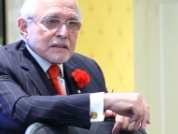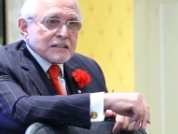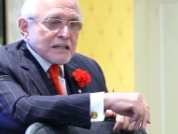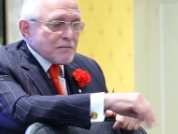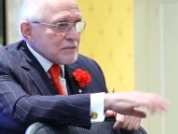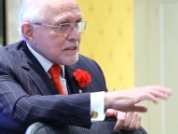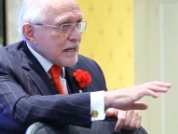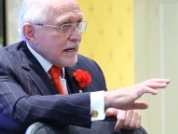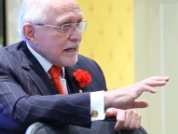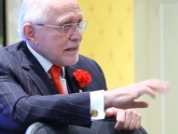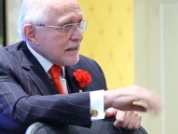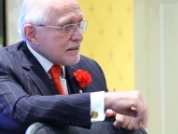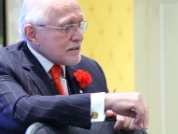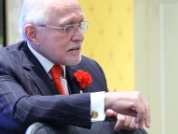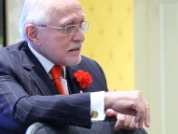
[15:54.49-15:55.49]
Some say
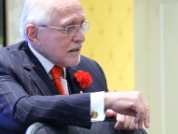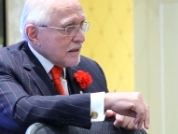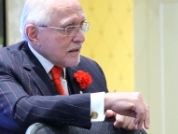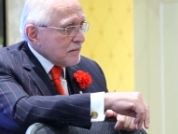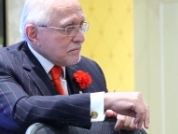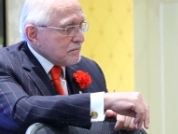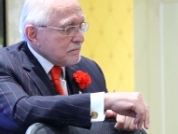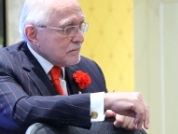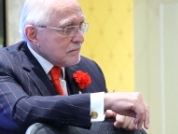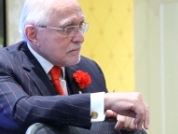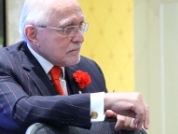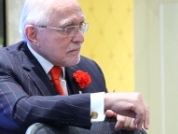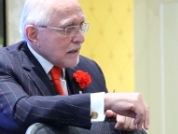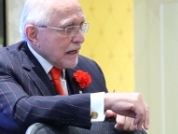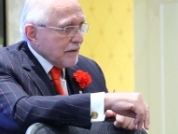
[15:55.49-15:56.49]
it's, um,
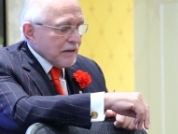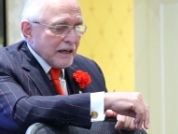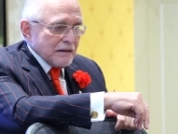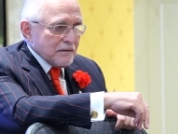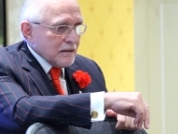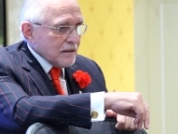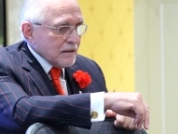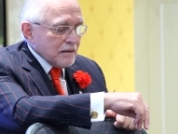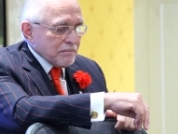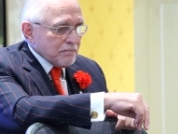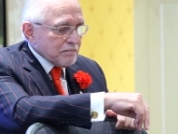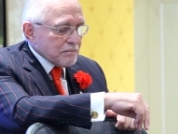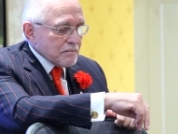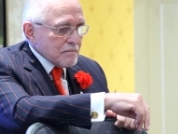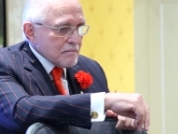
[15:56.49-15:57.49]
I've had,
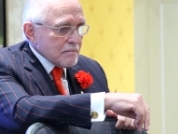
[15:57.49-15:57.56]
um,